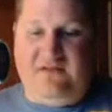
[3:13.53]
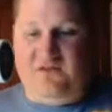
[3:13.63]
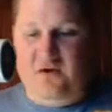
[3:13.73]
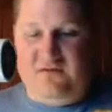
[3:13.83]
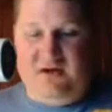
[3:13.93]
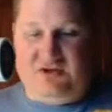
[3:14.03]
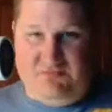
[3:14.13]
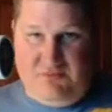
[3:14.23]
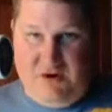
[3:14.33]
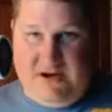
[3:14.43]
and solve it
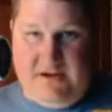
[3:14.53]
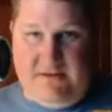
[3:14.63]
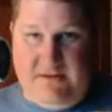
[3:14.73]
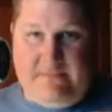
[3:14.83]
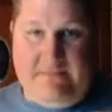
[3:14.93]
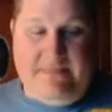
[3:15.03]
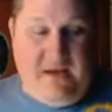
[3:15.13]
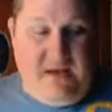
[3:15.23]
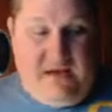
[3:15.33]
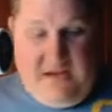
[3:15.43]
algebraically.
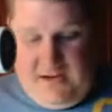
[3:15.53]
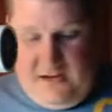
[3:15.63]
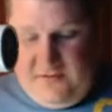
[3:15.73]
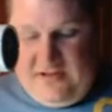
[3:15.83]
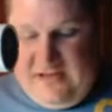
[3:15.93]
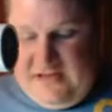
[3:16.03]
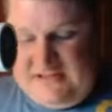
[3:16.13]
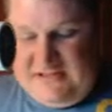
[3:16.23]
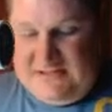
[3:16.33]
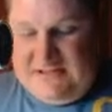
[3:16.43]
In other
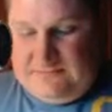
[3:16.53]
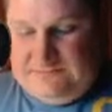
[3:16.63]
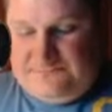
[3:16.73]
cases,